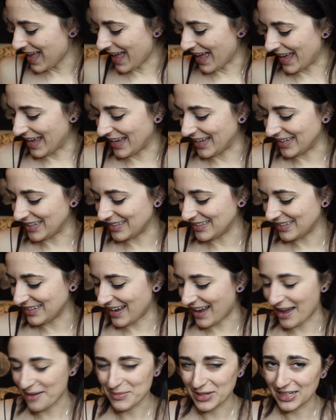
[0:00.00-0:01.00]
And
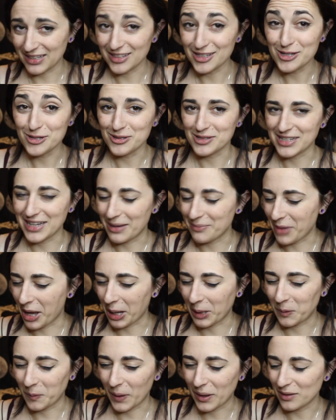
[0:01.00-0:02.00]
I mean, usually I'm
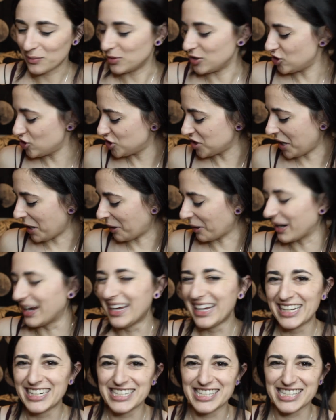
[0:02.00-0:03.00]
not great with
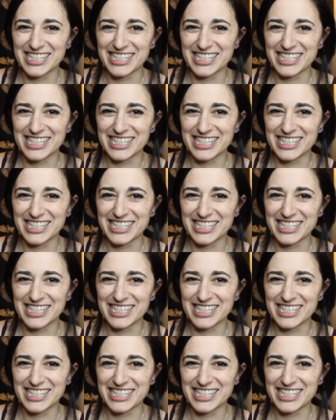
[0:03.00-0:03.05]
sharing,